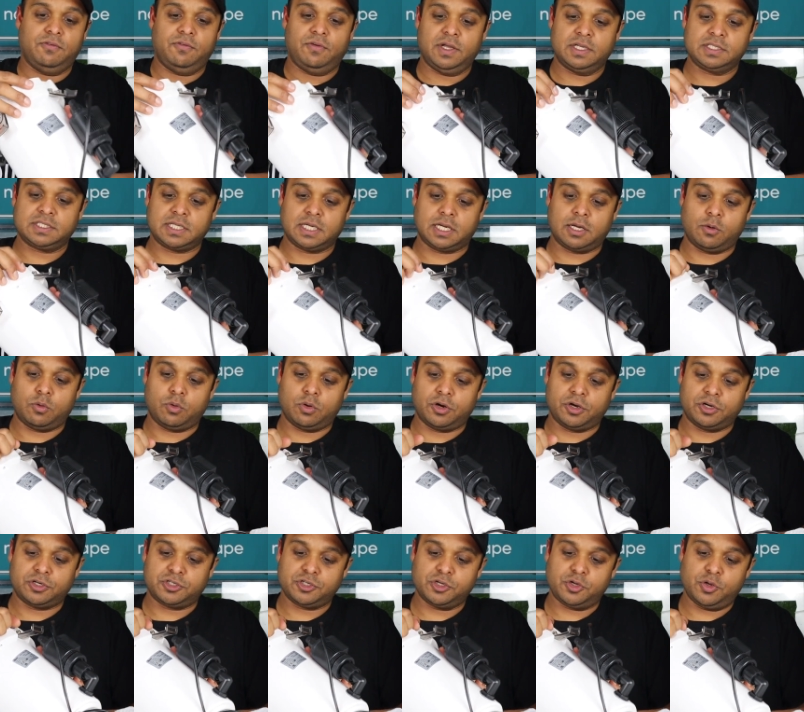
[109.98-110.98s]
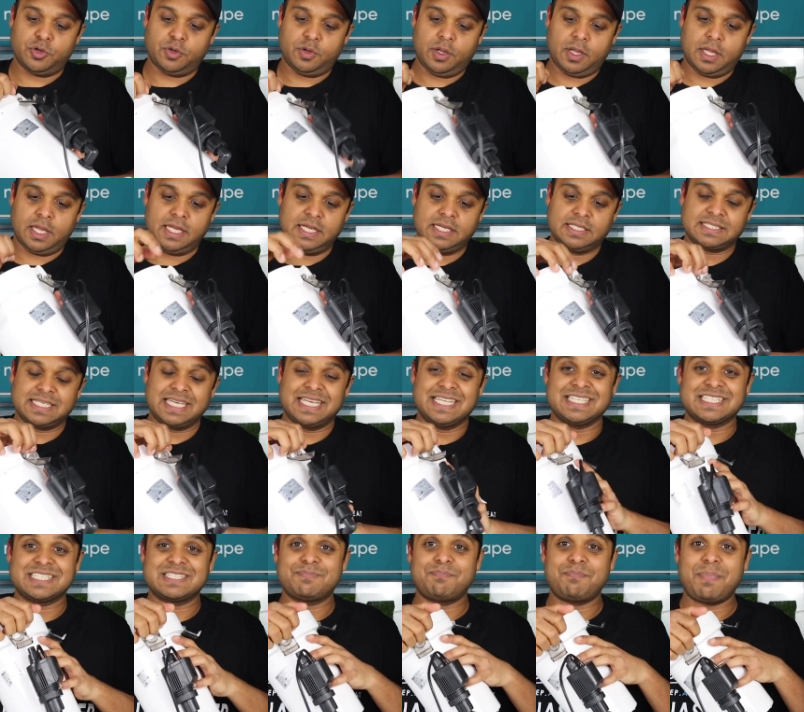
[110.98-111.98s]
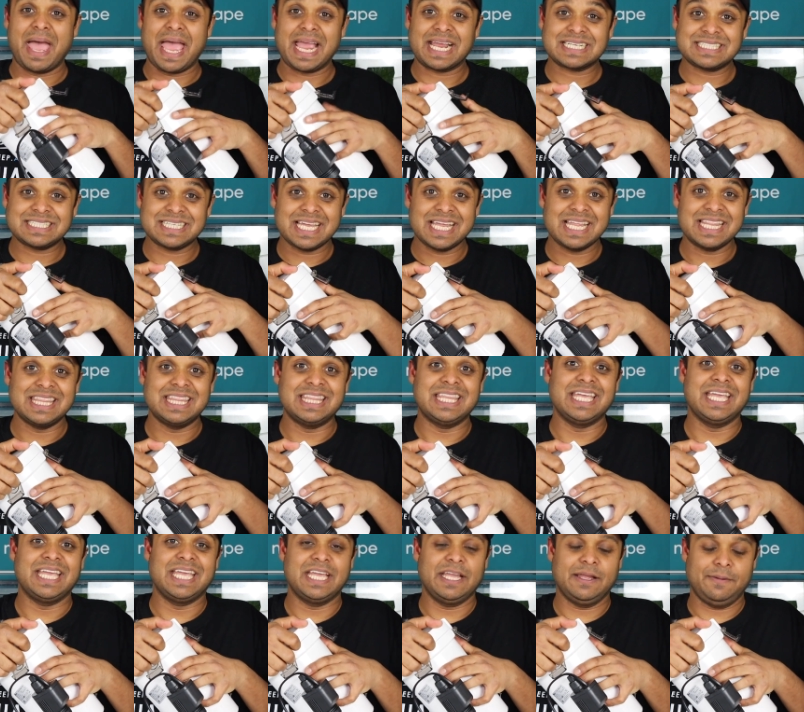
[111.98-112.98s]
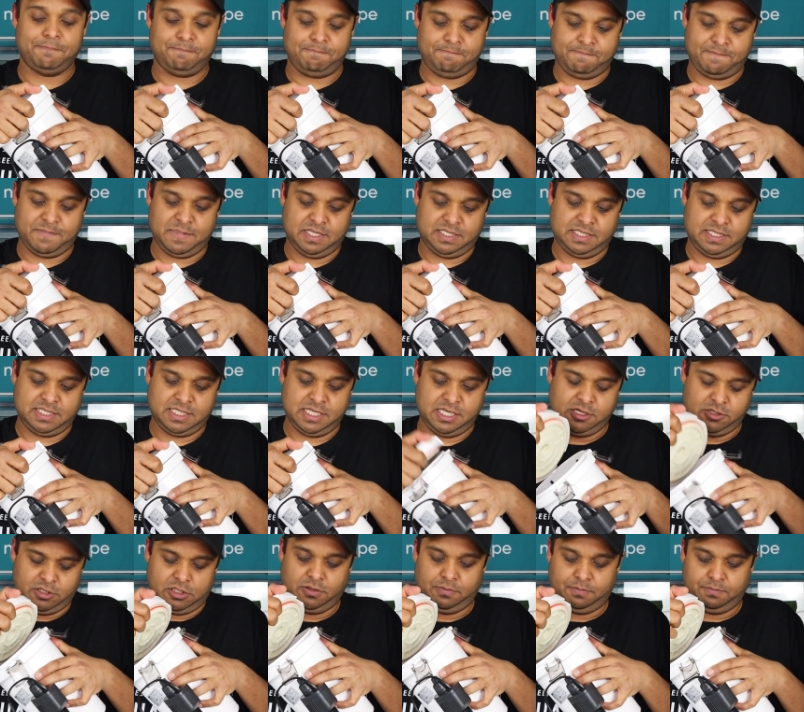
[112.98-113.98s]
first thing I want to do is inspect the see.